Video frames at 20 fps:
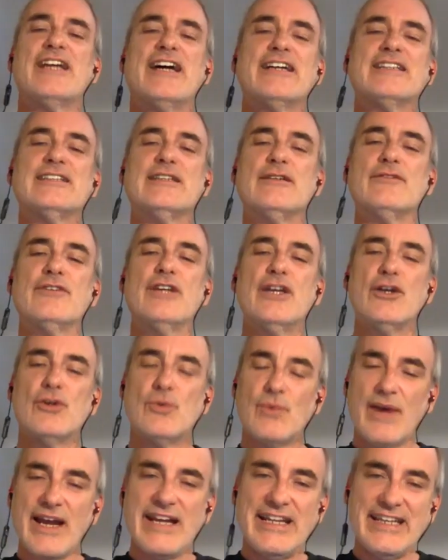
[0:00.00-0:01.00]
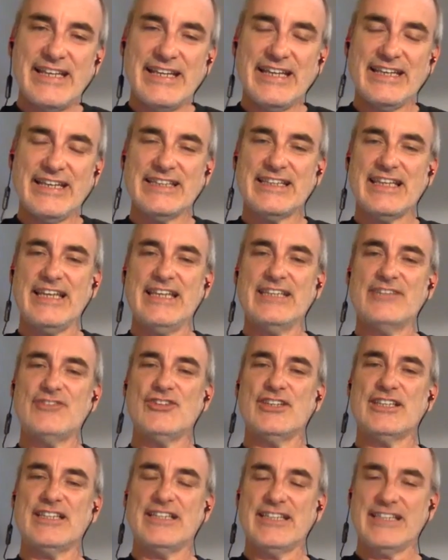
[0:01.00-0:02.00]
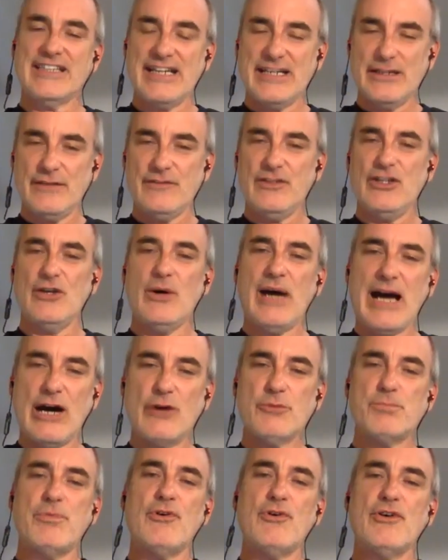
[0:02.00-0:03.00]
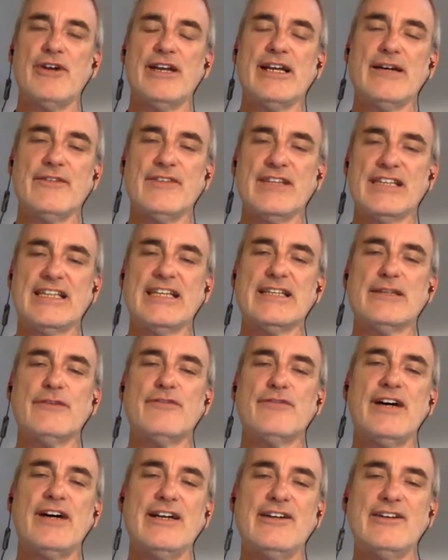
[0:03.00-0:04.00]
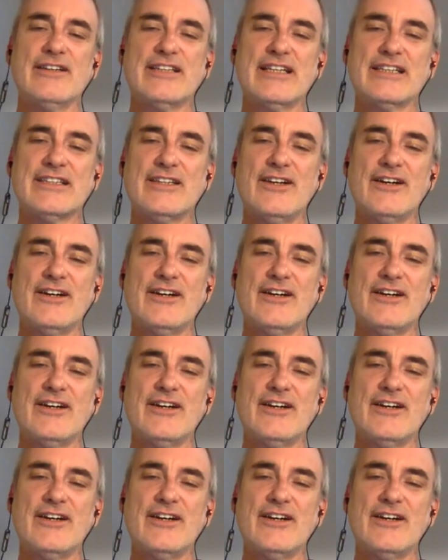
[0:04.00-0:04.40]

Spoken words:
productive. Writing is just this kind of outpouring of the signifiers. Right.